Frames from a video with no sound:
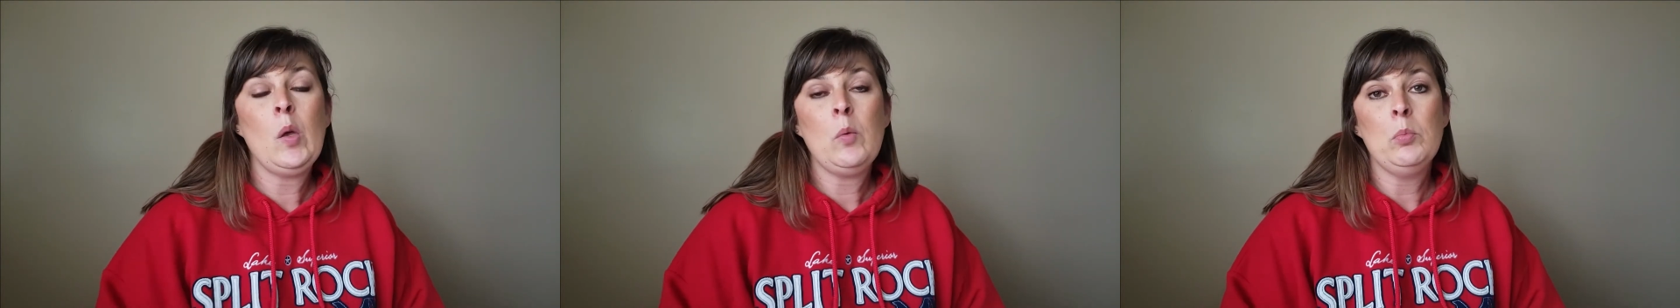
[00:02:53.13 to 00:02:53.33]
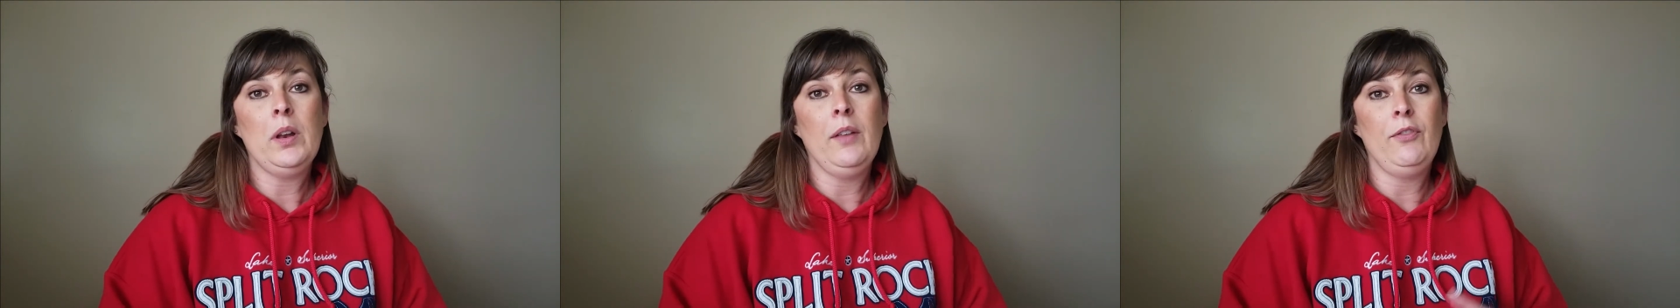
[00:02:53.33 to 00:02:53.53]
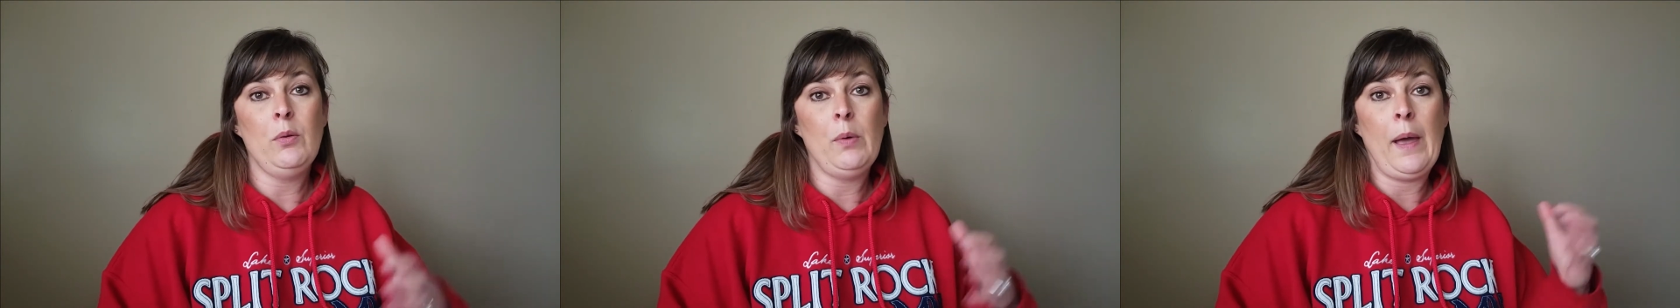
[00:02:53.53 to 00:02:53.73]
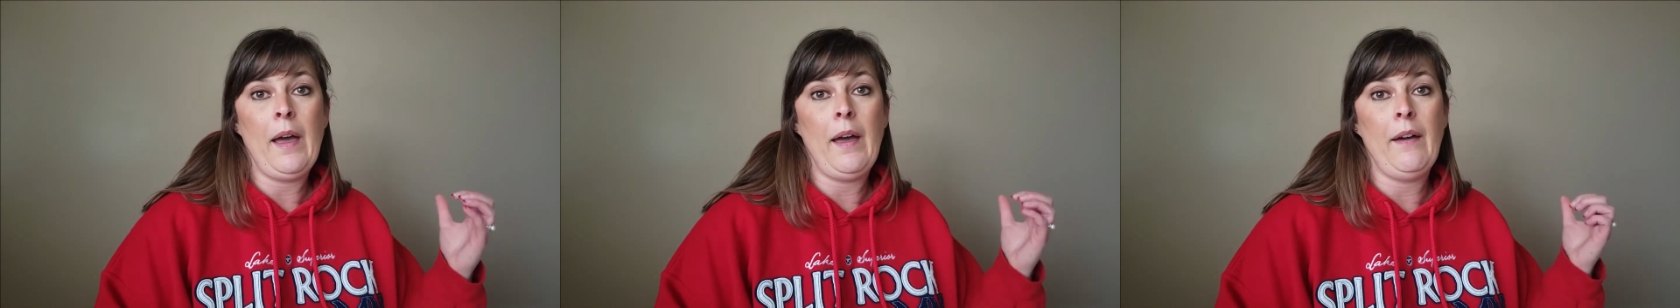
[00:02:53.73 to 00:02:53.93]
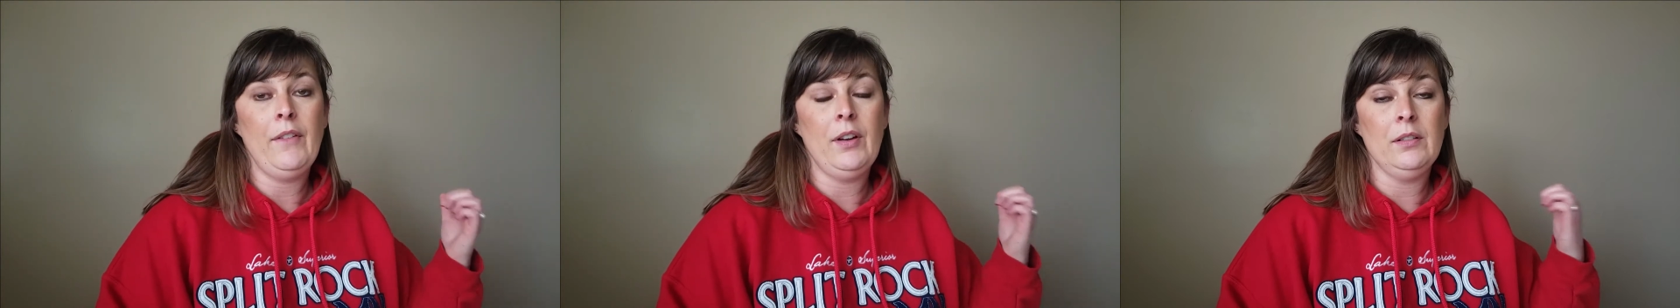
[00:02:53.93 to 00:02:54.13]
But if you
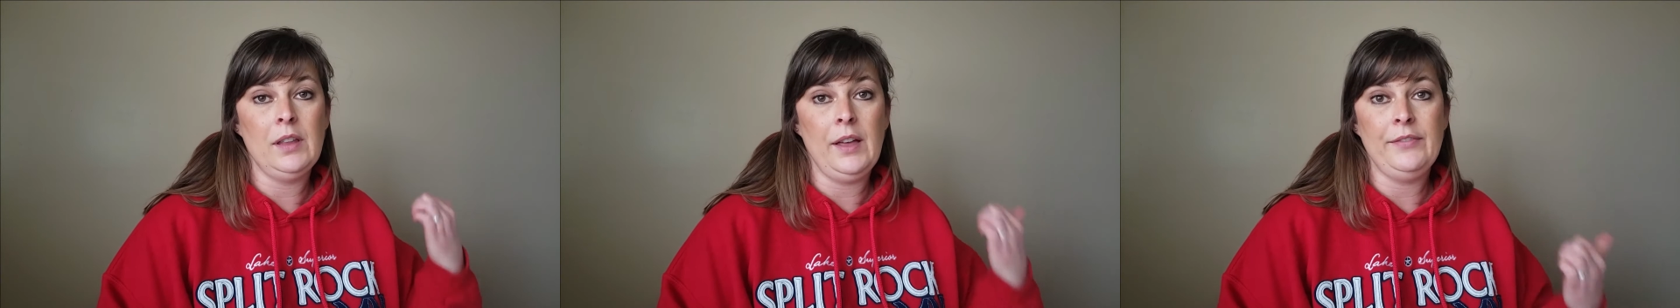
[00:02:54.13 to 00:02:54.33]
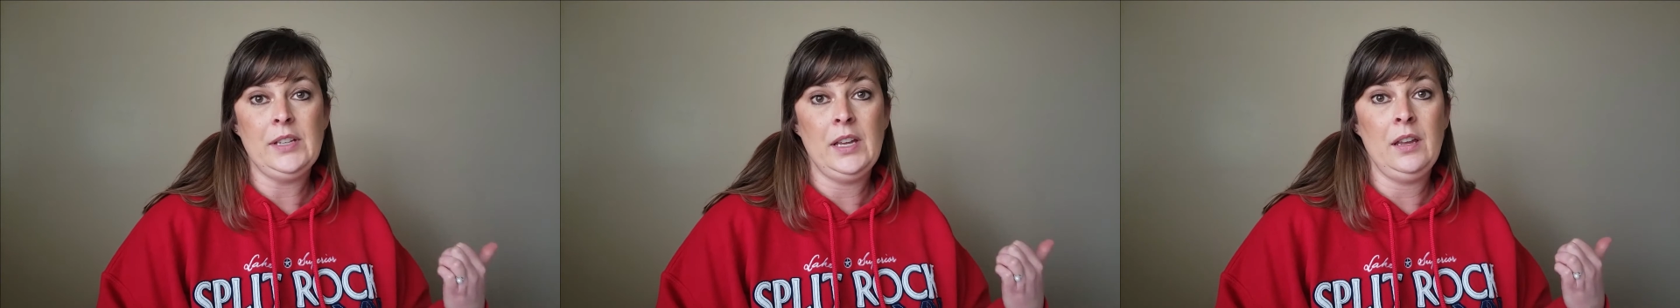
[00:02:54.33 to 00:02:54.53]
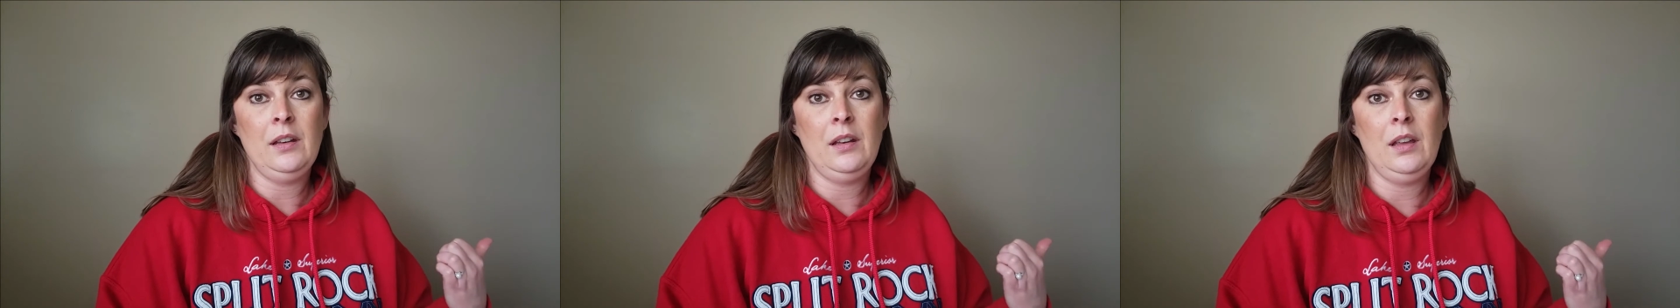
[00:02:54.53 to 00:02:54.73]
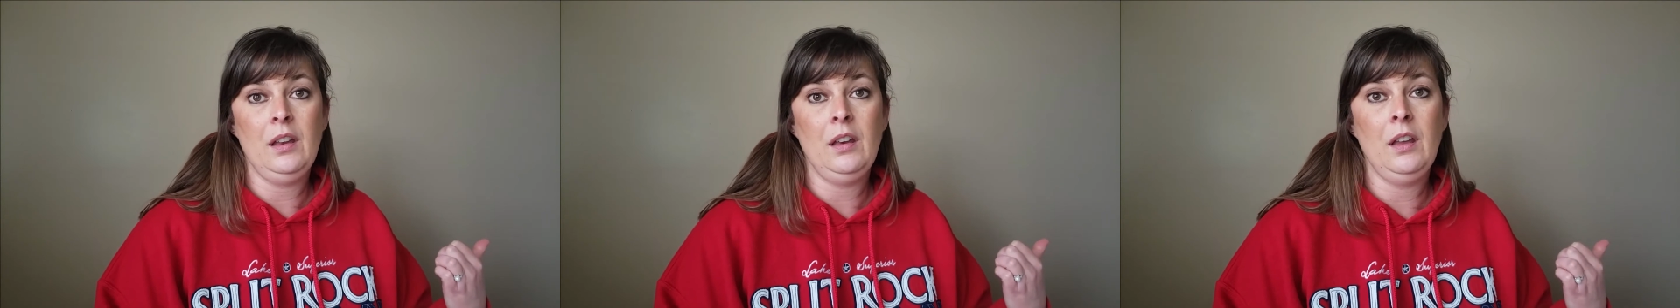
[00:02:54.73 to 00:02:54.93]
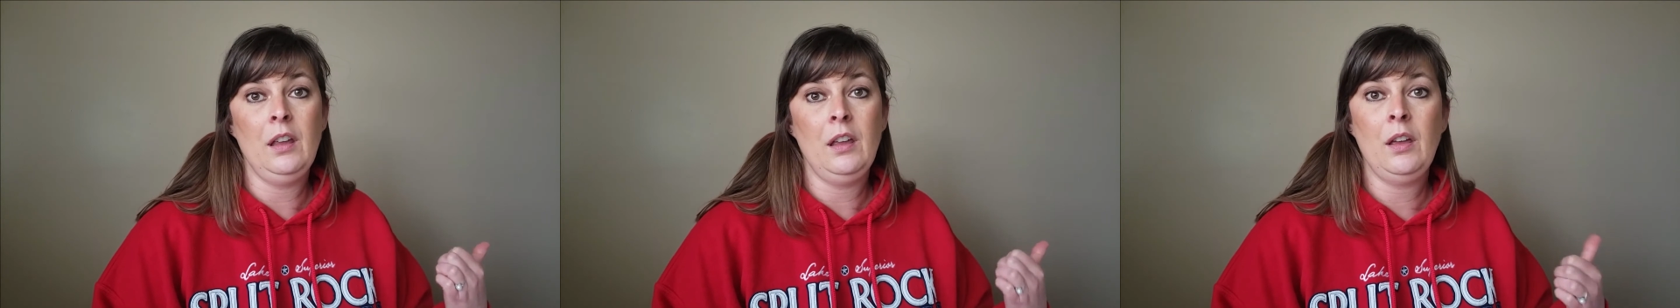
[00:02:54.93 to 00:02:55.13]
have a
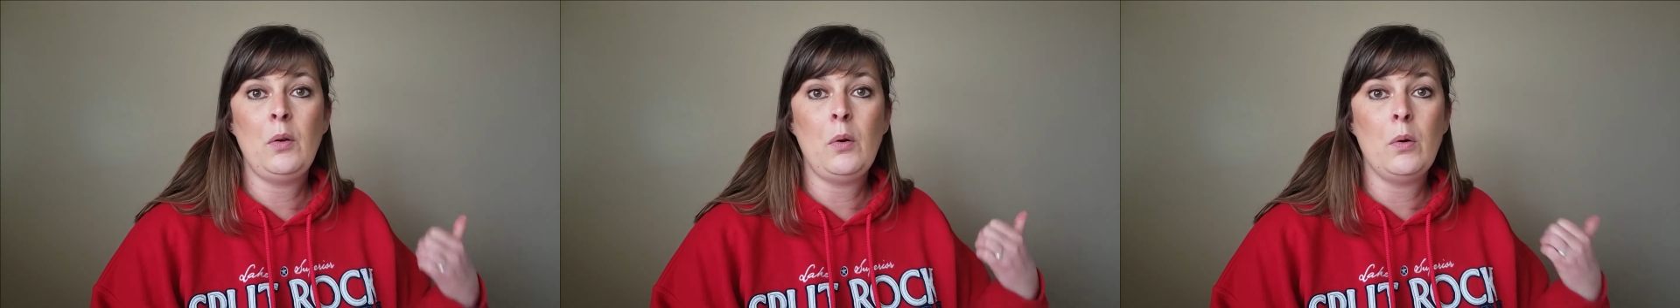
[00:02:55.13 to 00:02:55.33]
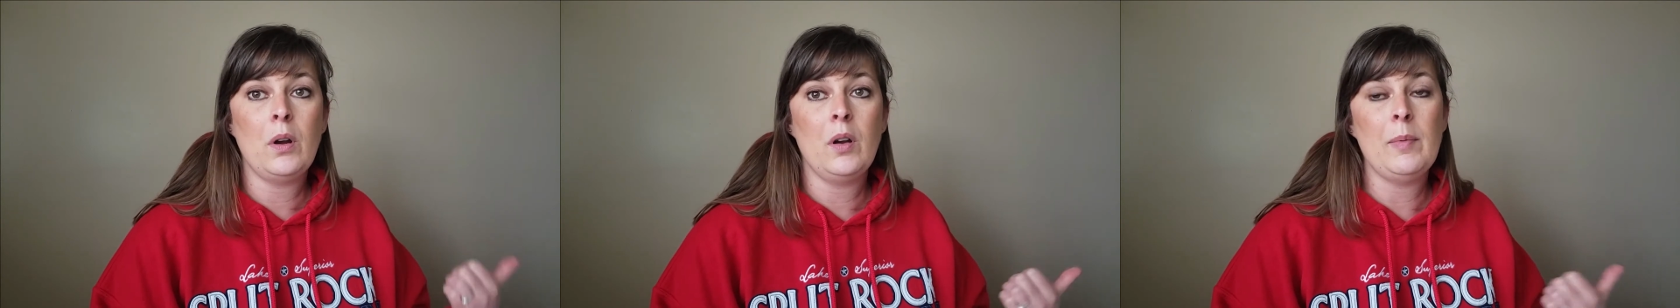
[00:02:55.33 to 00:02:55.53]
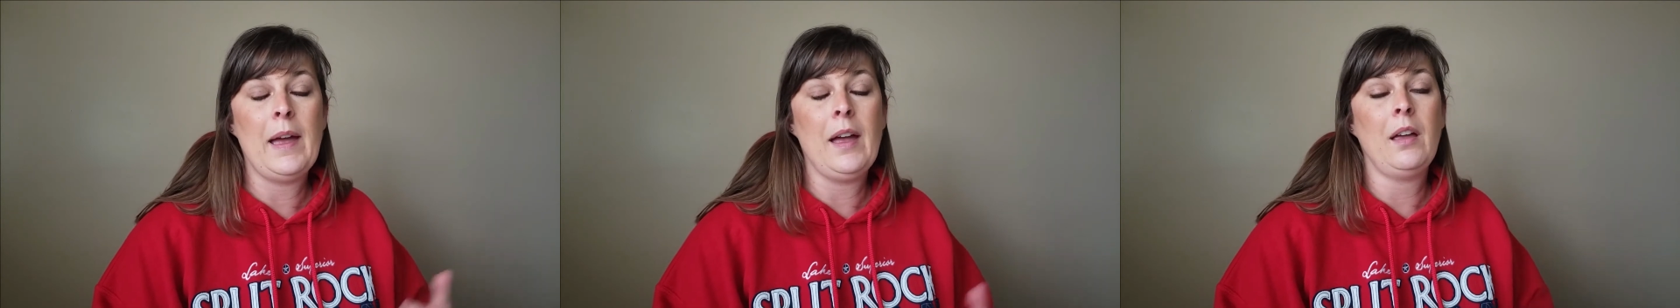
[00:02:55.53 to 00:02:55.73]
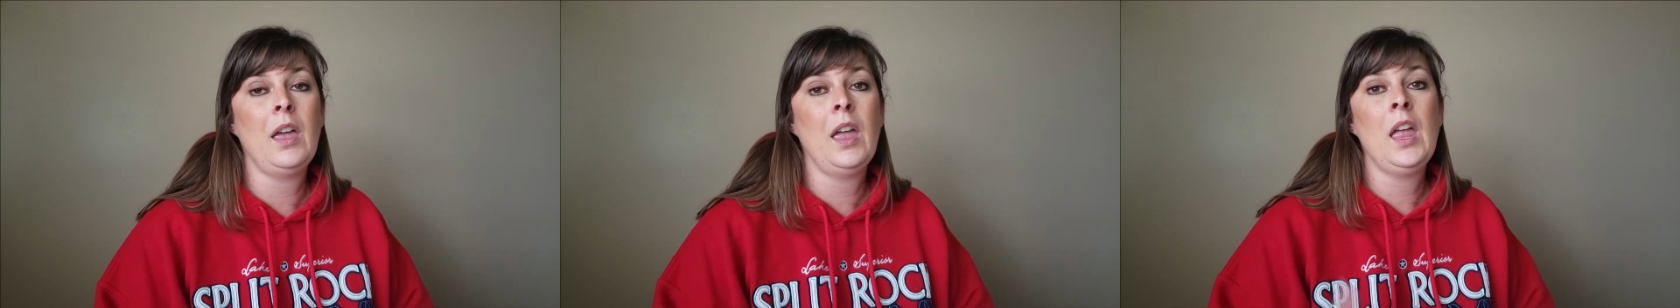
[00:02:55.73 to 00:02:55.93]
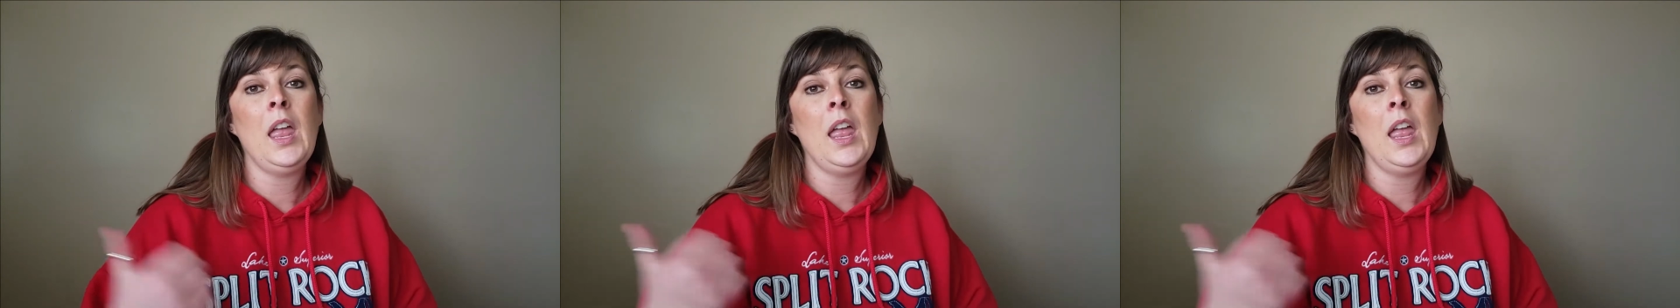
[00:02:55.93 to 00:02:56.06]
left-handed quarterback,